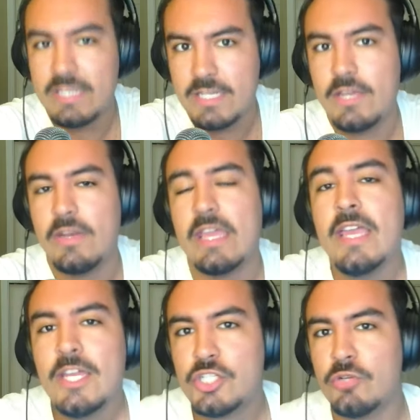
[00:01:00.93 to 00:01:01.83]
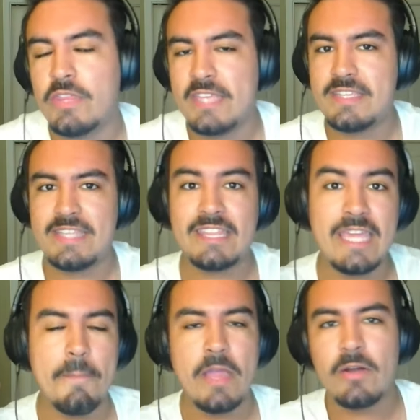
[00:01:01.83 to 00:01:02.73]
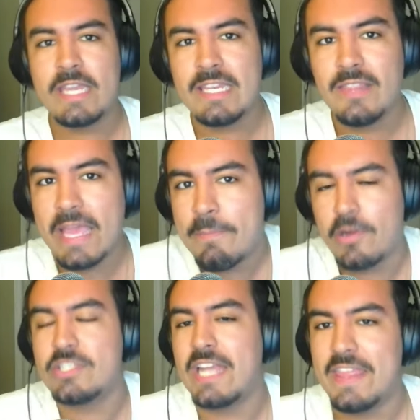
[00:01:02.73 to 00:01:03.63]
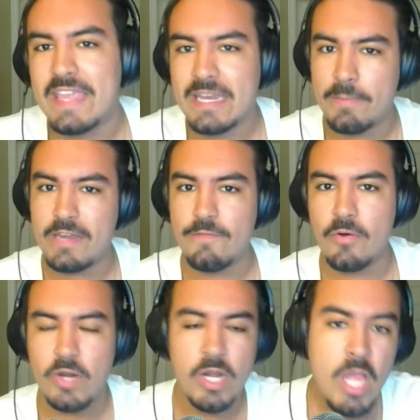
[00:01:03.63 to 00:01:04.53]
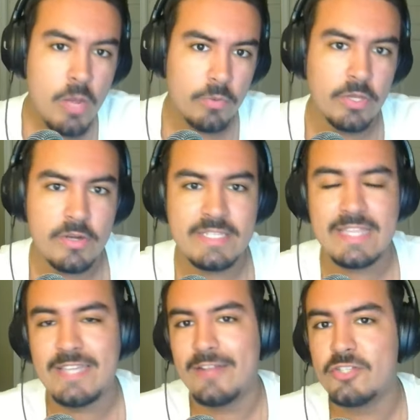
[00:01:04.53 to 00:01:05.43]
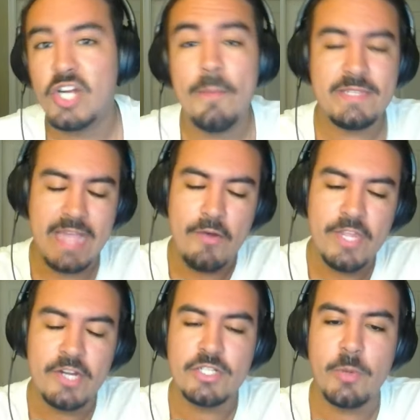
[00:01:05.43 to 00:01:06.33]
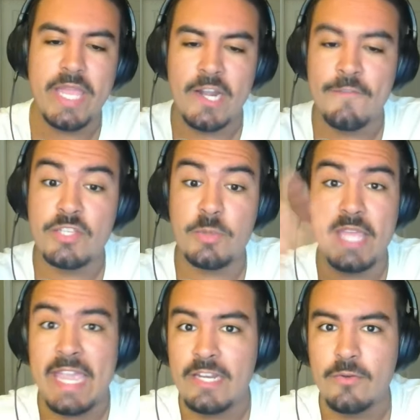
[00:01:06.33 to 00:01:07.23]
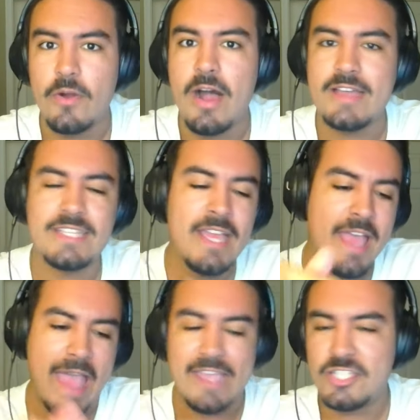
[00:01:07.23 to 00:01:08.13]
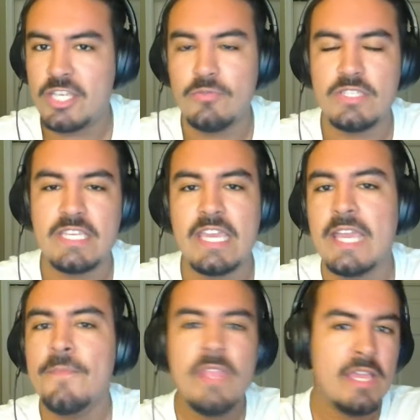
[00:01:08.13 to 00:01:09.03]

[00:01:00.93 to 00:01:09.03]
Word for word: to duty, truth is is that the American layperson and the independent voter will notice that Donald Trump is out here doing interviews with Adin Ross, XQC.